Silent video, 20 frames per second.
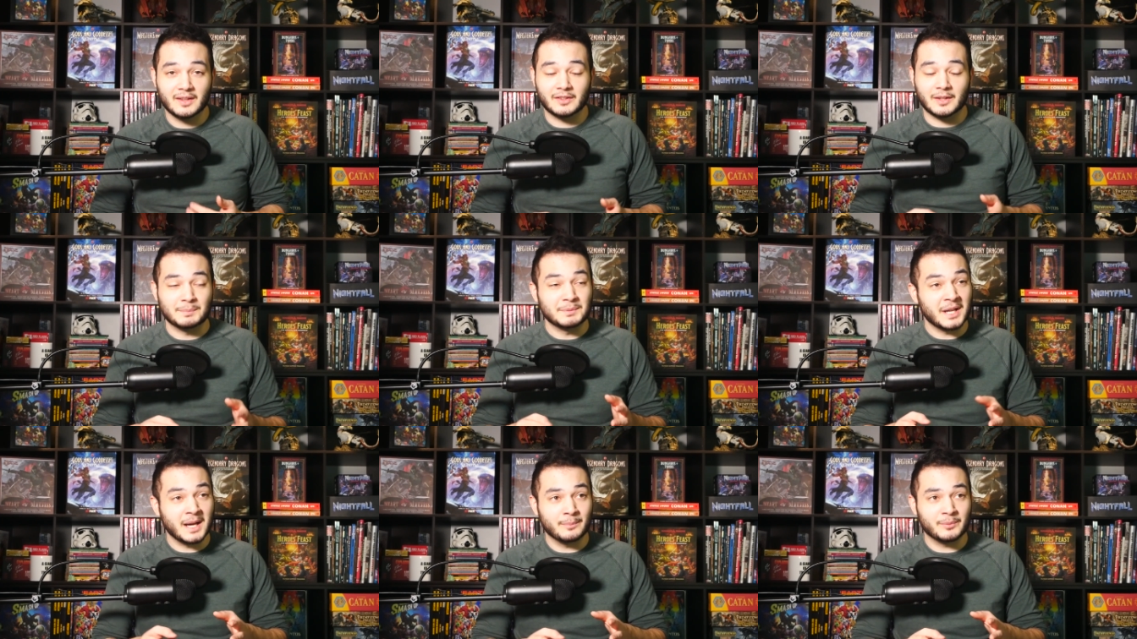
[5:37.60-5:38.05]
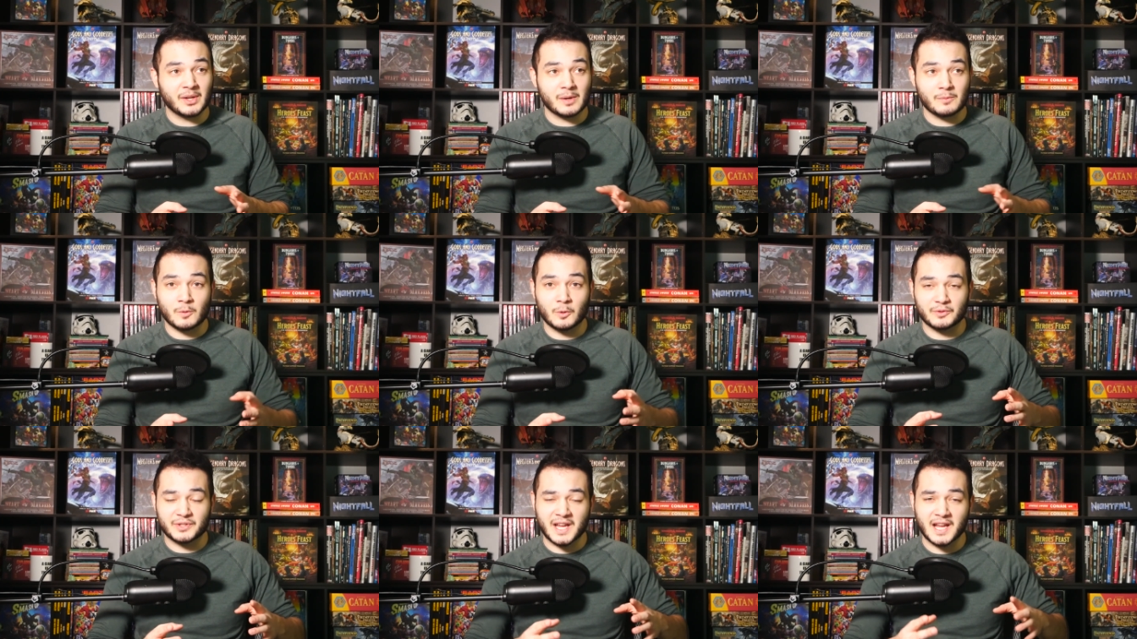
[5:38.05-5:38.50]
Sometimes I
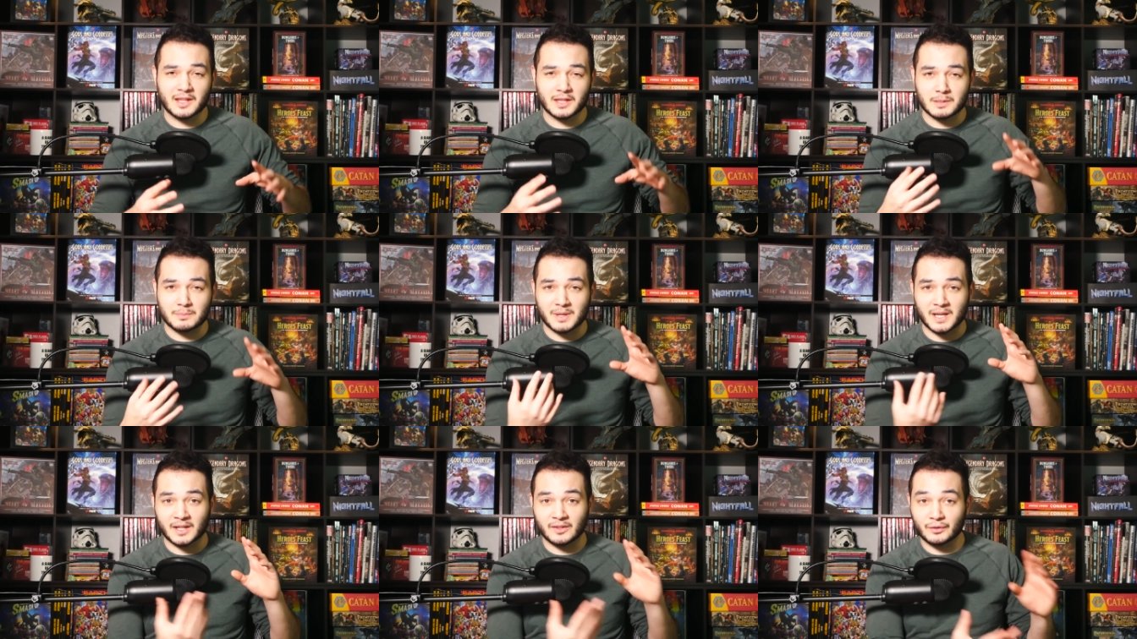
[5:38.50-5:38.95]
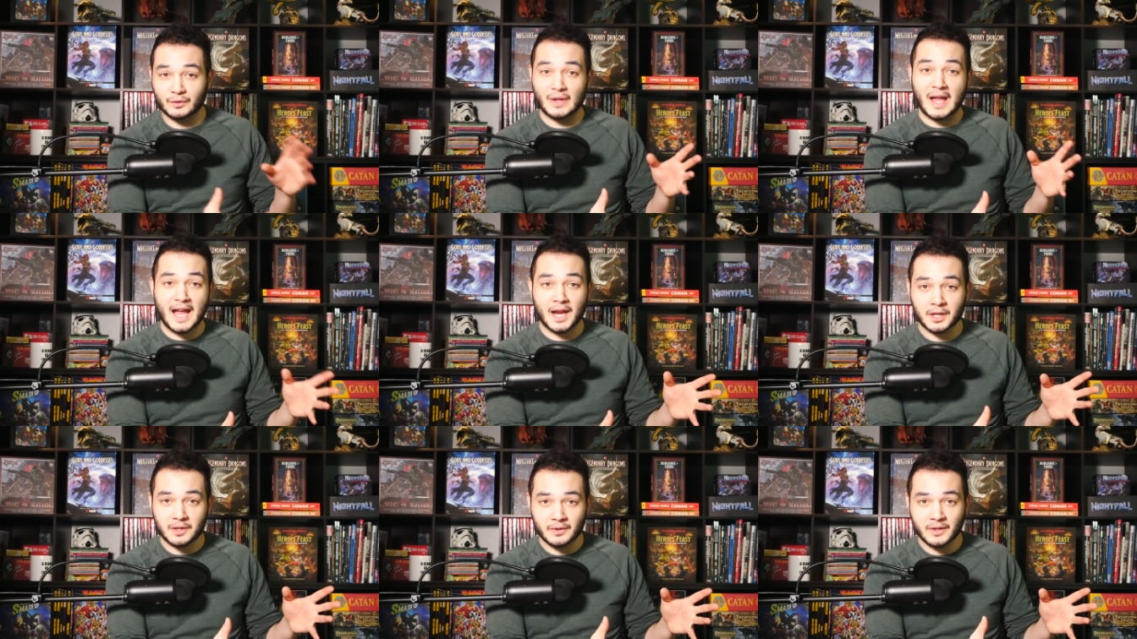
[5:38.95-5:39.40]
won't take them
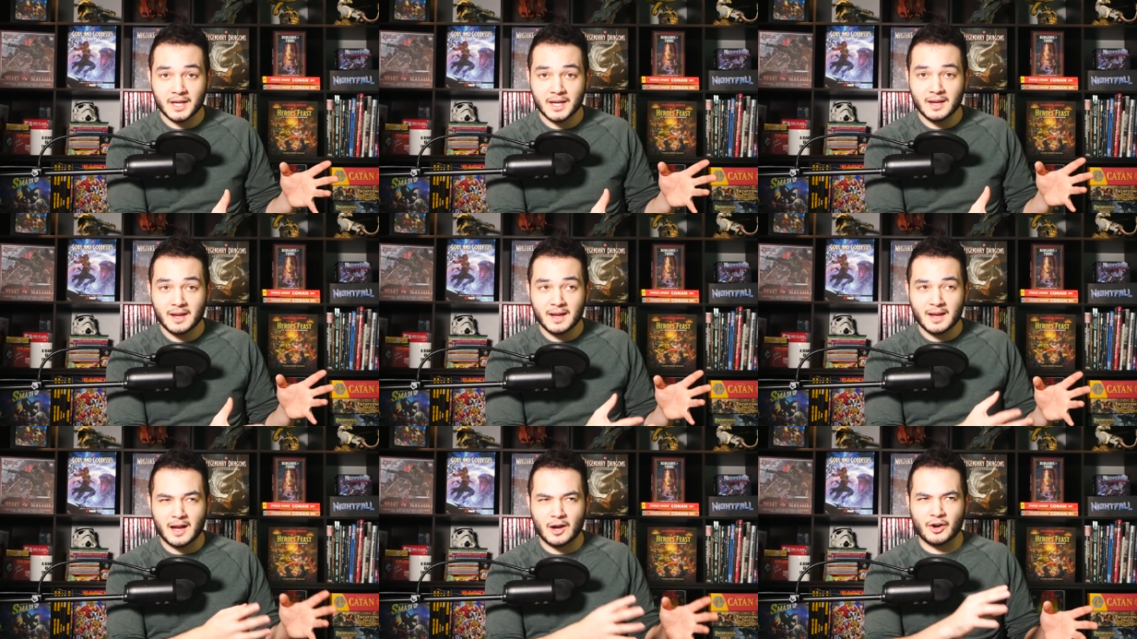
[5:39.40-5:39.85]
exactly,